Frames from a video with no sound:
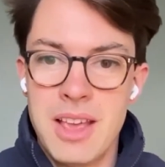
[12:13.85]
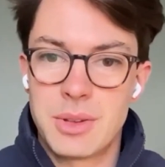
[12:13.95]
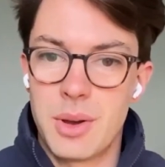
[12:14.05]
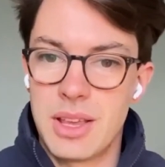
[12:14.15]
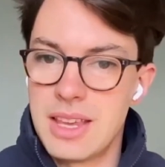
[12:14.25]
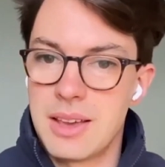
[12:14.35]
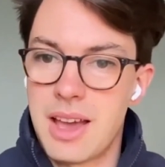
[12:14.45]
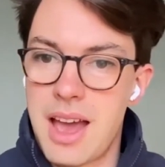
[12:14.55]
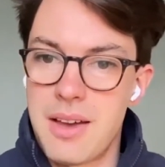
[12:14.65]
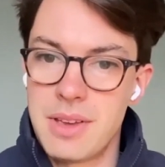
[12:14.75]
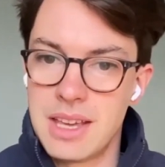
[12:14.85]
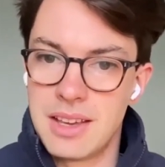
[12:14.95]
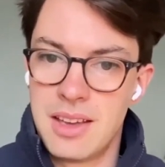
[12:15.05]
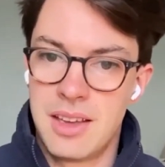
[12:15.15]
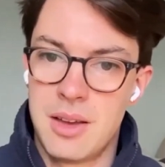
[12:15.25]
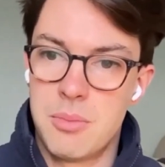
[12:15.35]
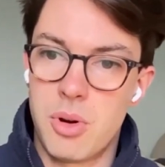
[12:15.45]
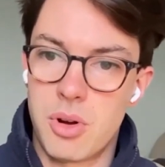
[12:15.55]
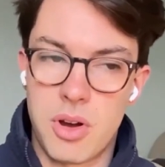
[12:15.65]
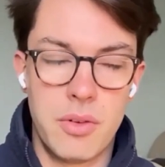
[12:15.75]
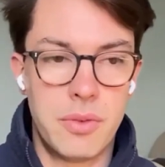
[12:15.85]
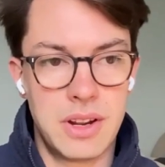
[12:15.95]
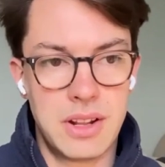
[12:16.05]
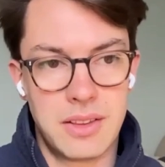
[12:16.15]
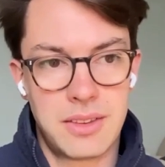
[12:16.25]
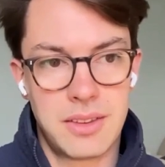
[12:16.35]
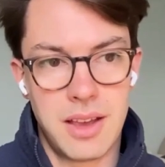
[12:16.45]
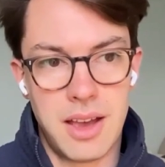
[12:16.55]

So I think having more confidence